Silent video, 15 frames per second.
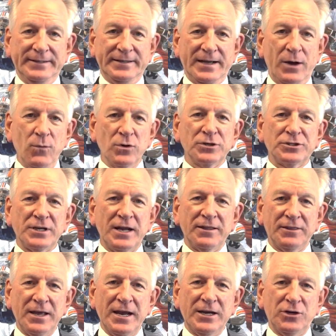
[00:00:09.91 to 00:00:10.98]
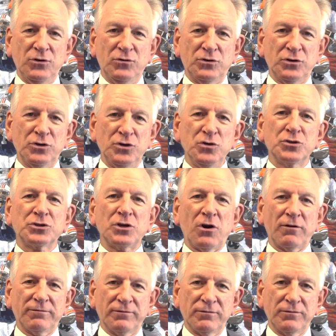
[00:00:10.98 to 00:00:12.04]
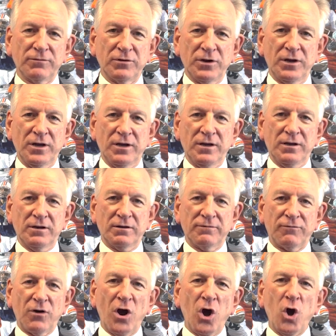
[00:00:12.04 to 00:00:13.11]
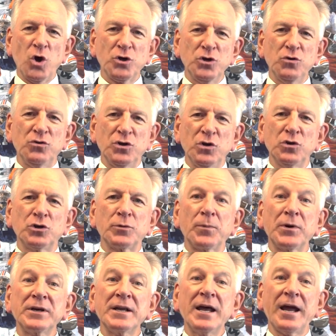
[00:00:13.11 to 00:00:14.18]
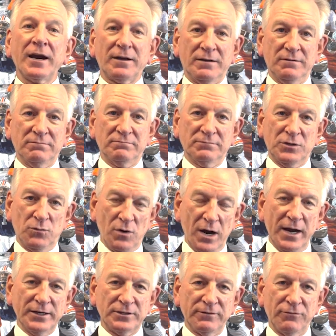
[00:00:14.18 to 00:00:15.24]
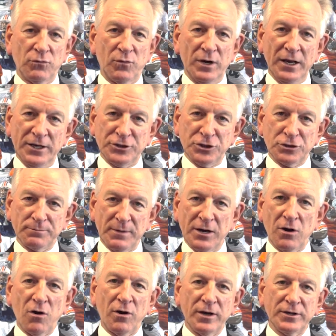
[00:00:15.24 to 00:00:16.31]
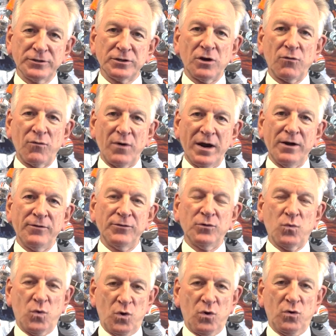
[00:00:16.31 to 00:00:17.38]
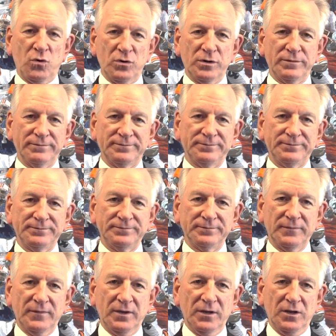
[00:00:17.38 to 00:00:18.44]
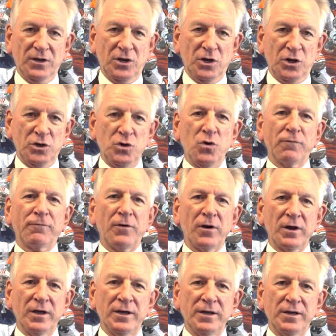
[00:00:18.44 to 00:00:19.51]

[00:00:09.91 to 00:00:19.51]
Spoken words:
I want to say thank you to you, sir, for all you do to protect the rights of the religious minorities around the world. IRFA